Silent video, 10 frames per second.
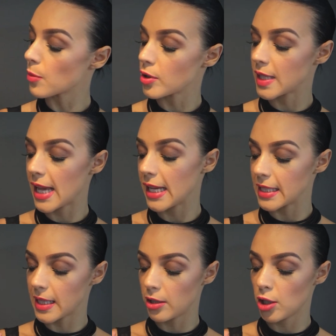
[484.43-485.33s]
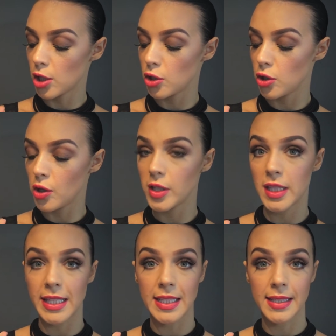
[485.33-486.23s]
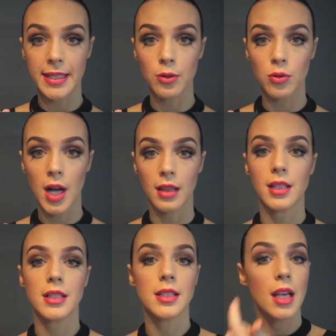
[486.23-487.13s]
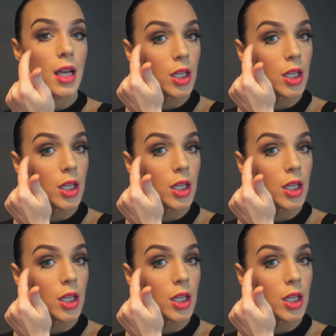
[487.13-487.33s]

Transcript: Mosaic is that you can use these single colors,